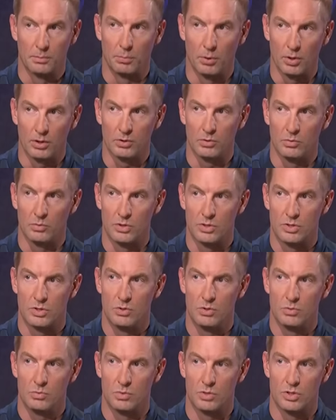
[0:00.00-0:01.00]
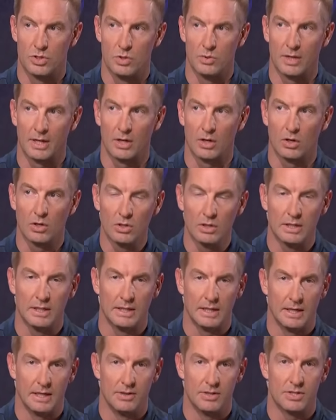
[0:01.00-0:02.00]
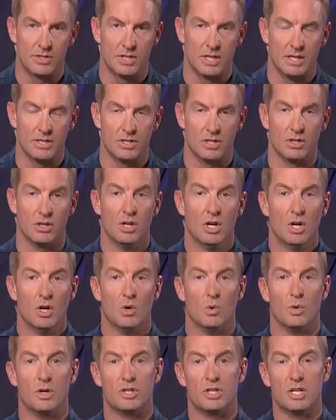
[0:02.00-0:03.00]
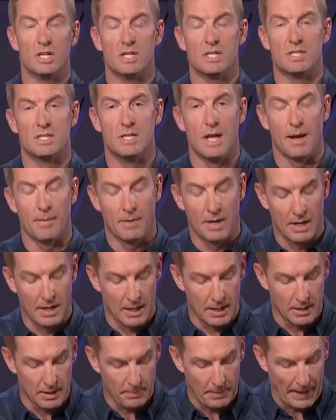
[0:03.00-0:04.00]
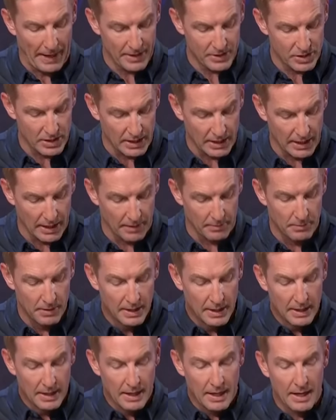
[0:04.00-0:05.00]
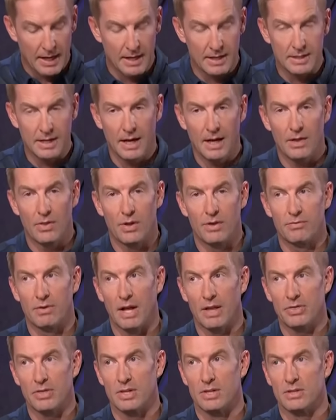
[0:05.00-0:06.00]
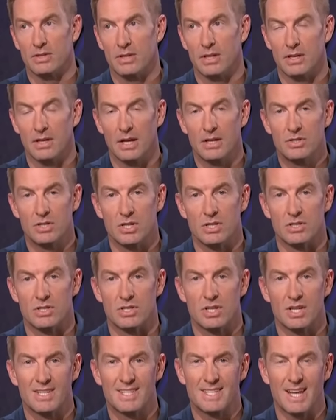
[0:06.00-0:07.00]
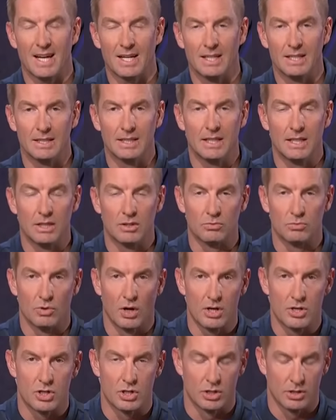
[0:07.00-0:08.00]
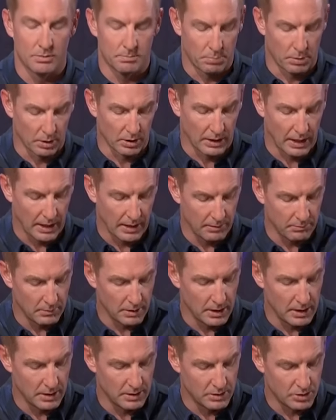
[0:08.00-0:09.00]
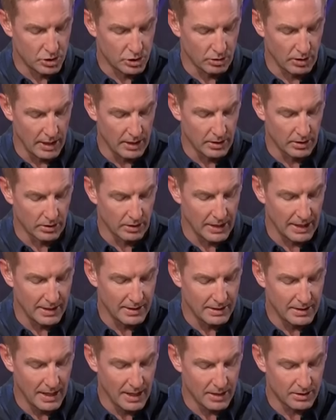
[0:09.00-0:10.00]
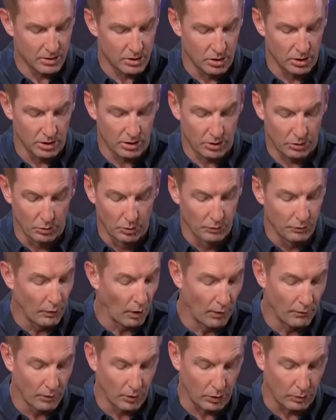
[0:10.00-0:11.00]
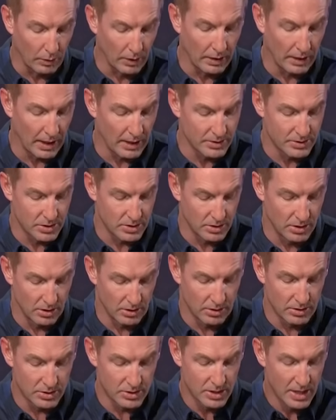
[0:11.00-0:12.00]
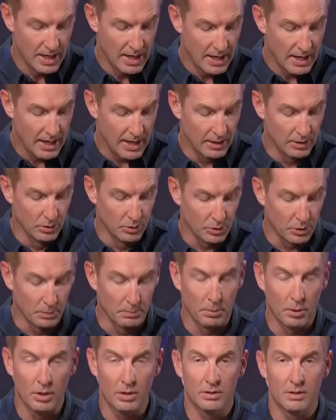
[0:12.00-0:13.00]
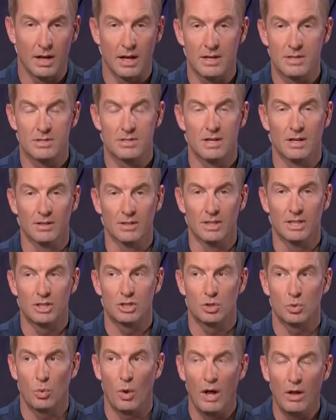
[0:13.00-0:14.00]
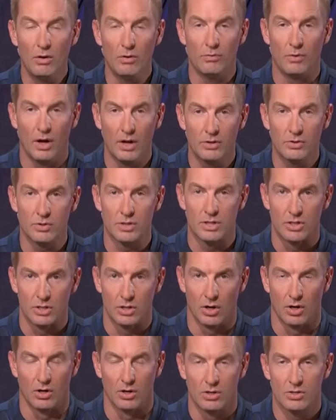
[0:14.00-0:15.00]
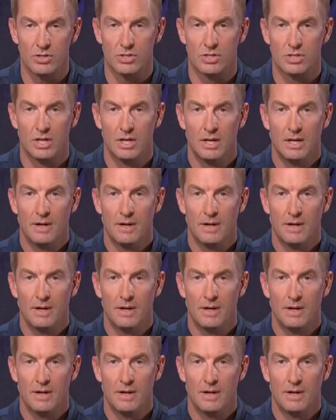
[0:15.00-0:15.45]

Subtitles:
Burden was doing early in the season, which is dominating in the passing game. And yeah, they've got the nation's second leading rusher per game in Schrader, and yet Cook threw for over 3,000 yards, and Luther Burden has nearly 1,200 yards